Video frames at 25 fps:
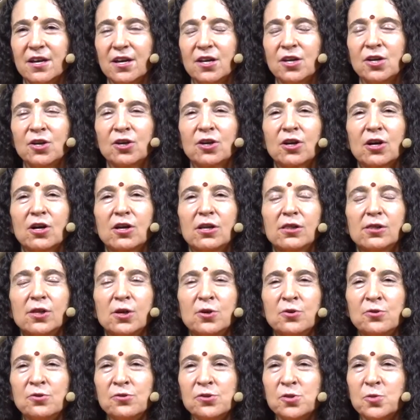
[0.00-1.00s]
your
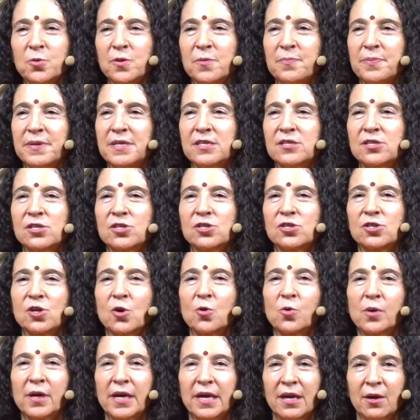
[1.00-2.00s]
clothes would be
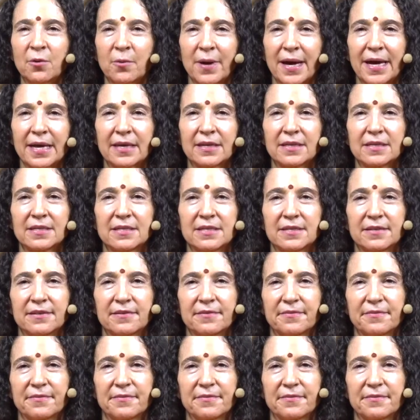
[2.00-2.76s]
soaking wet.